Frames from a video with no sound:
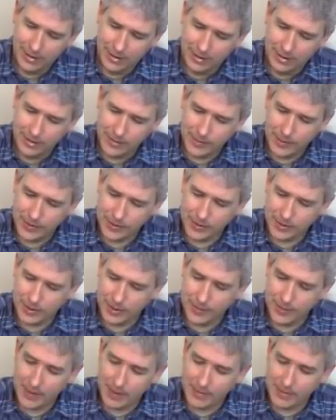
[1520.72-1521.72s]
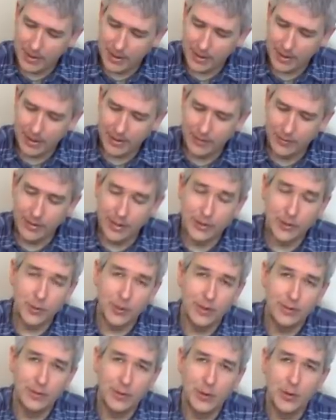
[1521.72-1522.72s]
Especially, I mean, I'm talking only at
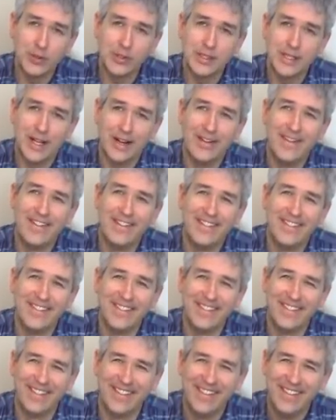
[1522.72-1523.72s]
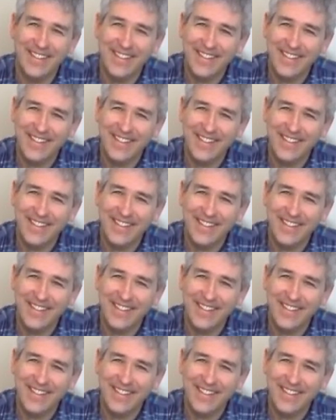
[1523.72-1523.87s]
12 volts now.